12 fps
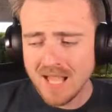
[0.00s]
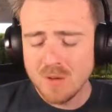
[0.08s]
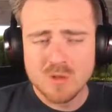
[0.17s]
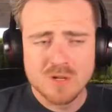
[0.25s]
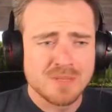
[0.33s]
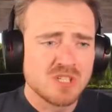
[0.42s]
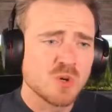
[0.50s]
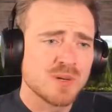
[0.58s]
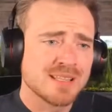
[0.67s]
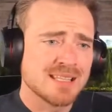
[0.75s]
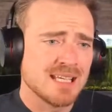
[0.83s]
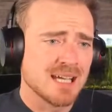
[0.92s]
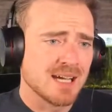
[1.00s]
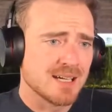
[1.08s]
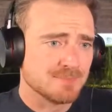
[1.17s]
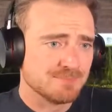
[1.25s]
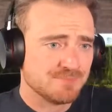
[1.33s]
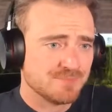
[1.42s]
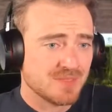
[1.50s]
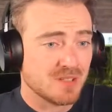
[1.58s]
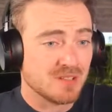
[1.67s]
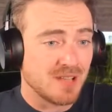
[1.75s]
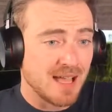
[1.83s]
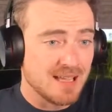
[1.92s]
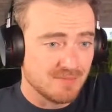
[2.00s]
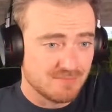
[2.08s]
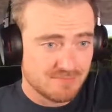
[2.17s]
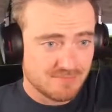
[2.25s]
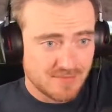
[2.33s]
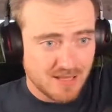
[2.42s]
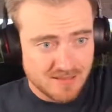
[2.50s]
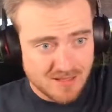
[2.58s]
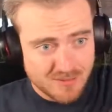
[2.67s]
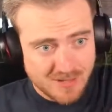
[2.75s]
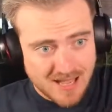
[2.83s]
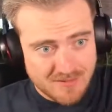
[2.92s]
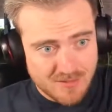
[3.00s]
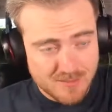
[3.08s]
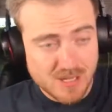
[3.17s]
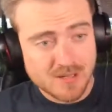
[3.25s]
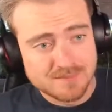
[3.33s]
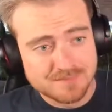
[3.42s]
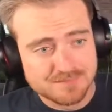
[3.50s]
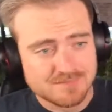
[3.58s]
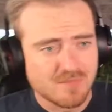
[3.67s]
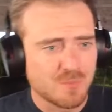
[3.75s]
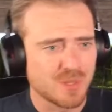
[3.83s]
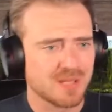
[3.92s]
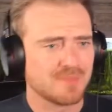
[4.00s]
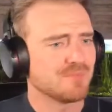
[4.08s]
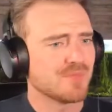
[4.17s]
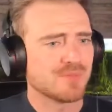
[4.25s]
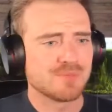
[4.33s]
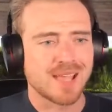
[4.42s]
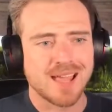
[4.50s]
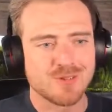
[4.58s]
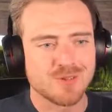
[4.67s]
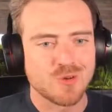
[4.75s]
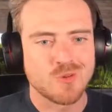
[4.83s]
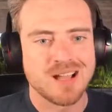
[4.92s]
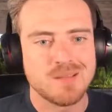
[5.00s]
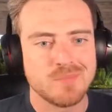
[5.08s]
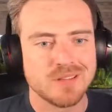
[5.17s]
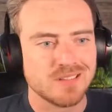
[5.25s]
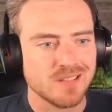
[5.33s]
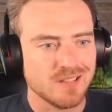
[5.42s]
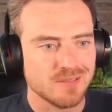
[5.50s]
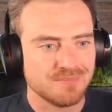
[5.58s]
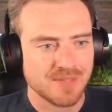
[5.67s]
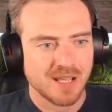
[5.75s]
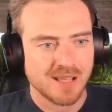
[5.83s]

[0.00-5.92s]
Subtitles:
I would be doing the light thing that we have up here, but I don't know why, but the